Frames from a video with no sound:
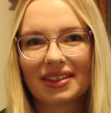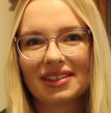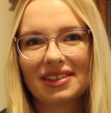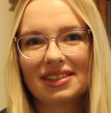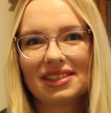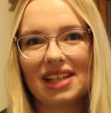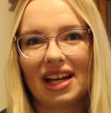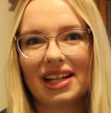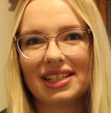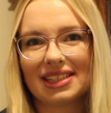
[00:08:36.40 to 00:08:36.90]

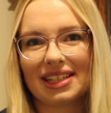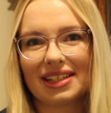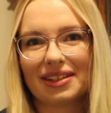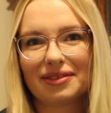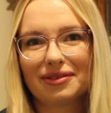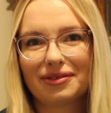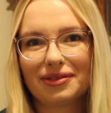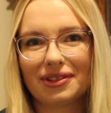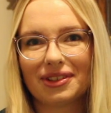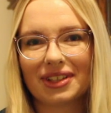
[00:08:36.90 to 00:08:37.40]

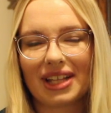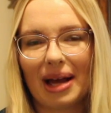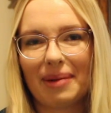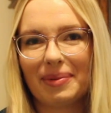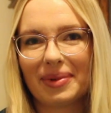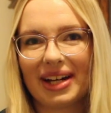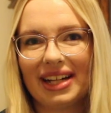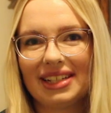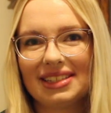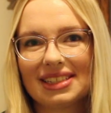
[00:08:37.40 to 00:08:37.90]
sizing for that
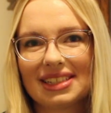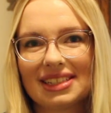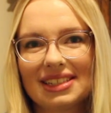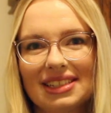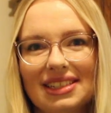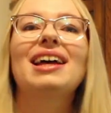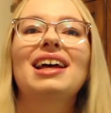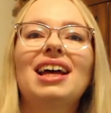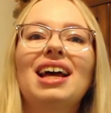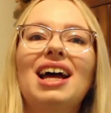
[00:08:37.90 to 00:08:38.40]
brand.
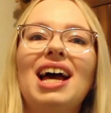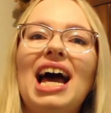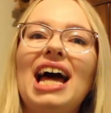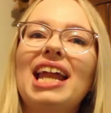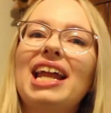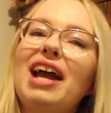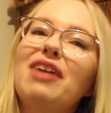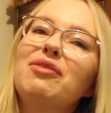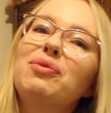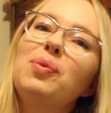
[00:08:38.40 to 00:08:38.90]

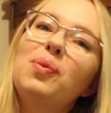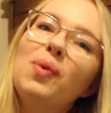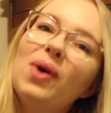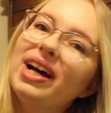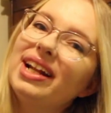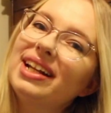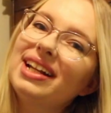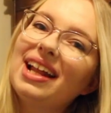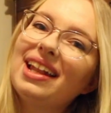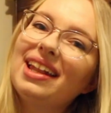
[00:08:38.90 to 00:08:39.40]
And I have
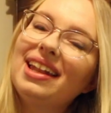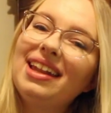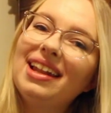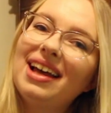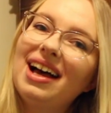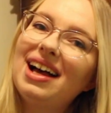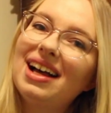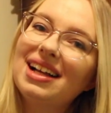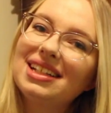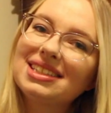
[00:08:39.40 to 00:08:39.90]
one
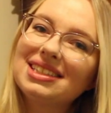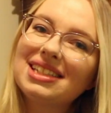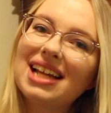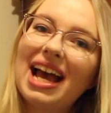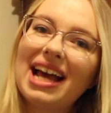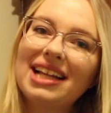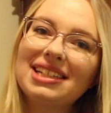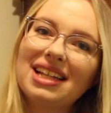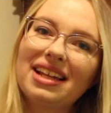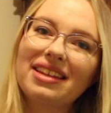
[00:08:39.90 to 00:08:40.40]
last
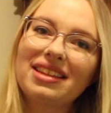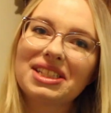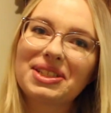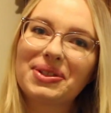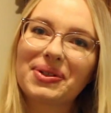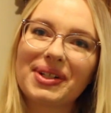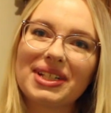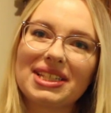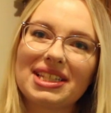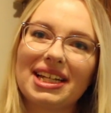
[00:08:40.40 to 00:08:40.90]
and
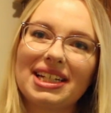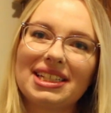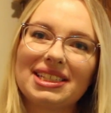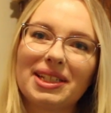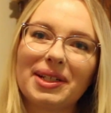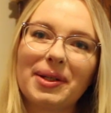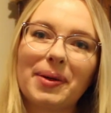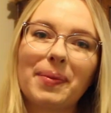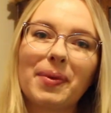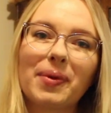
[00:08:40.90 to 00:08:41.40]
OtherStories
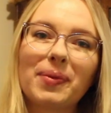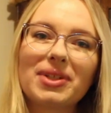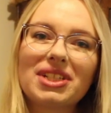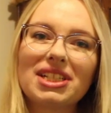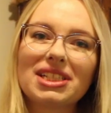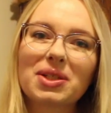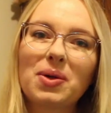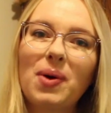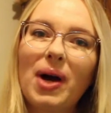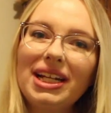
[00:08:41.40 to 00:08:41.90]
item, which
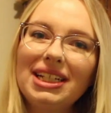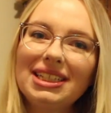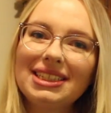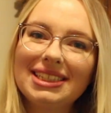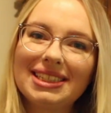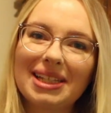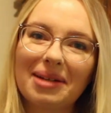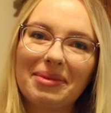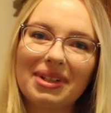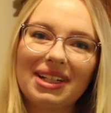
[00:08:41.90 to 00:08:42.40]
is quite
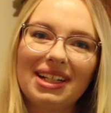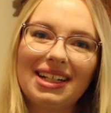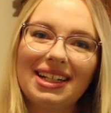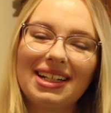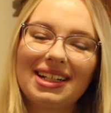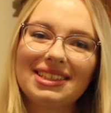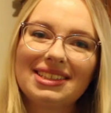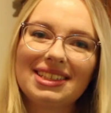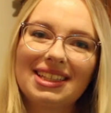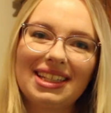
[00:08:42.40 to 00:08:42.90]

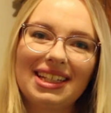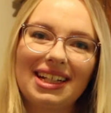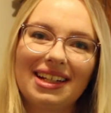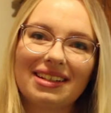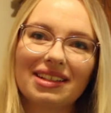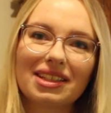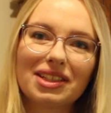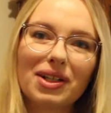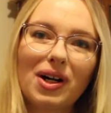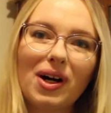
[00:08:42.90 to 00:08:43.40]
similar to the
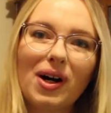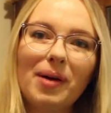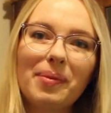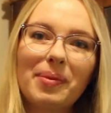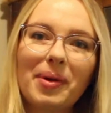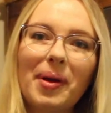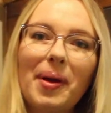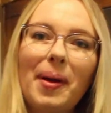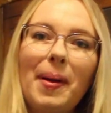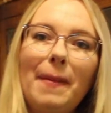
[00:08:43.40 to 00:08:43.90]
other
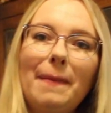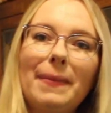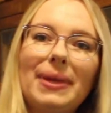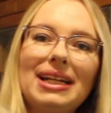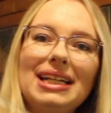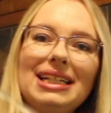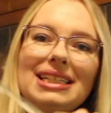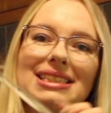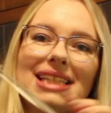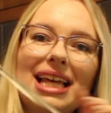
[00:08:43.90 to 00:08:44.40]
top, but
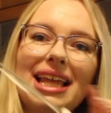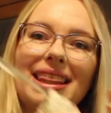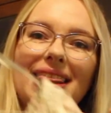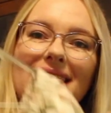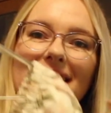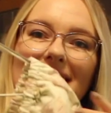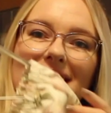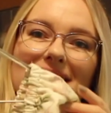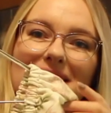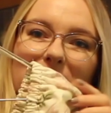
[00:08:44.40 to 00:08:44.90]
it is
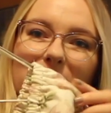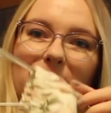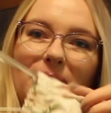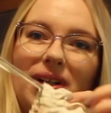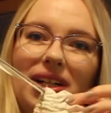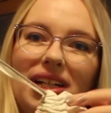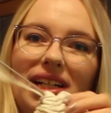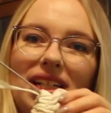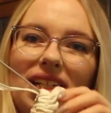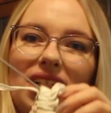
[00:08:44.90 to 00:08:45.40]
this
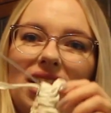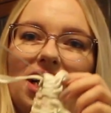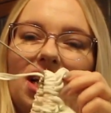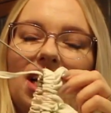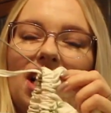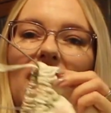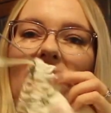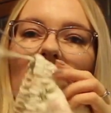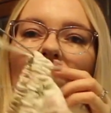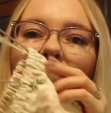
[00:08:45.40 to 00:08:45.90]
one.
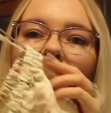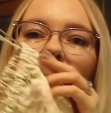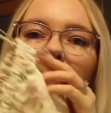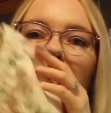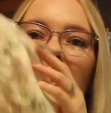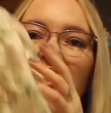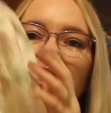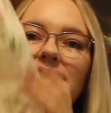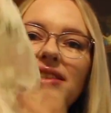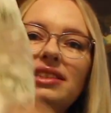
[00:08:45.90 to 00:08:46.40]

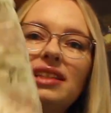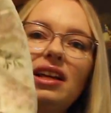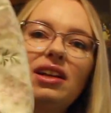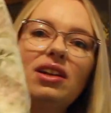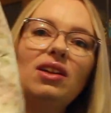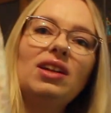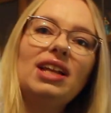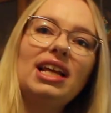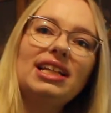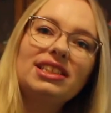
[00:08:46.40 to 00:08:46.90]
It's a
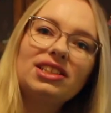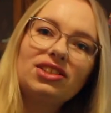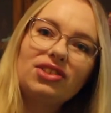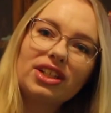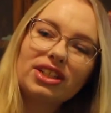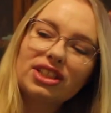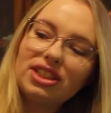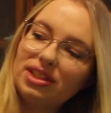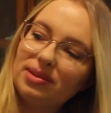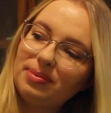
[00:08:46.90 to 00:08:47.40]
lot less
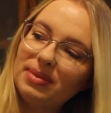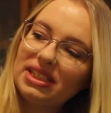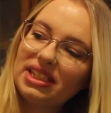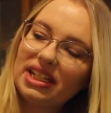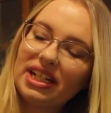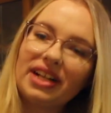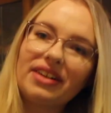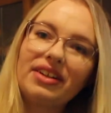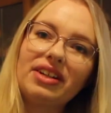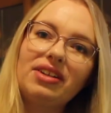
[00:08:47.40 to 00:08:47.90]
structured
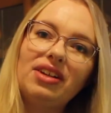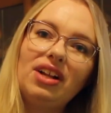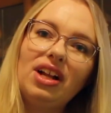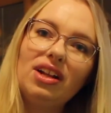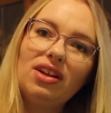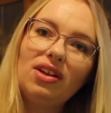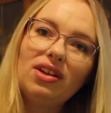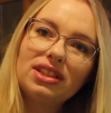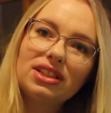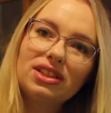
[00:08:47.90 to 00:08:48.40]
material, a
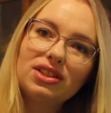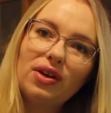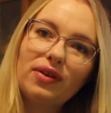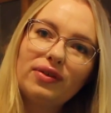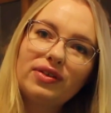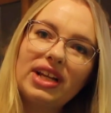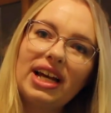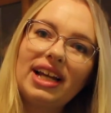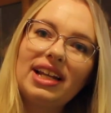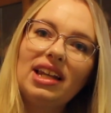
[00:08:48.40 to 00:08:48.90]
lot
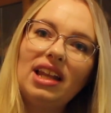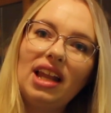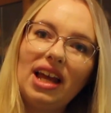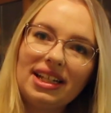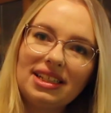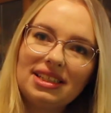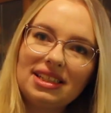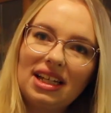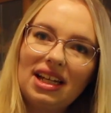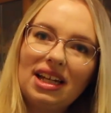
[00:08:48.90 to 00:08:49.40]
softer and
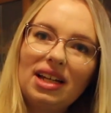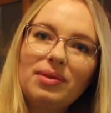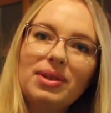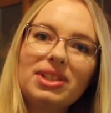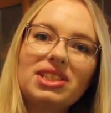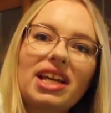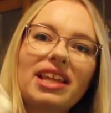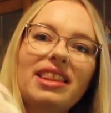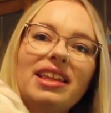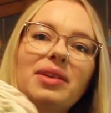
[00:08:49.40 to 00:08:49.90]
lighter,
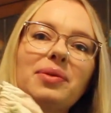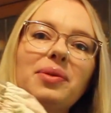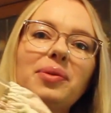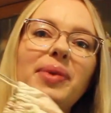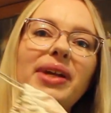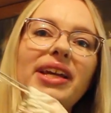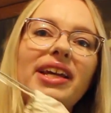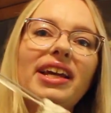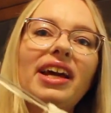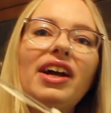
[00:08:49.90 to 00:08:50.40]
which I think will
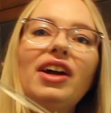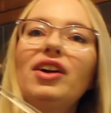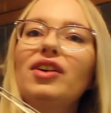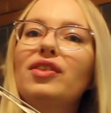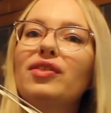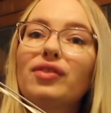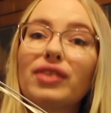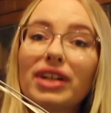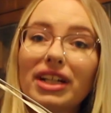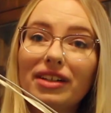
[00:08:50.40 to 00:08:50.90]
be
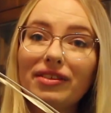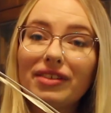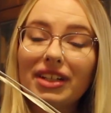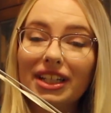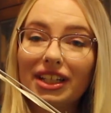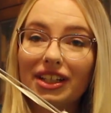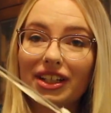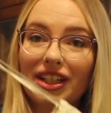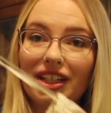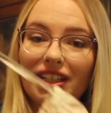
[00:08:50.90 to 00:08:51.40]
really,
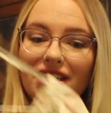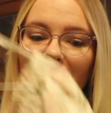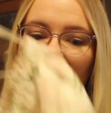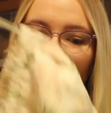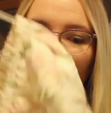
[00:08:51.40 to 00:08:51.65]
really good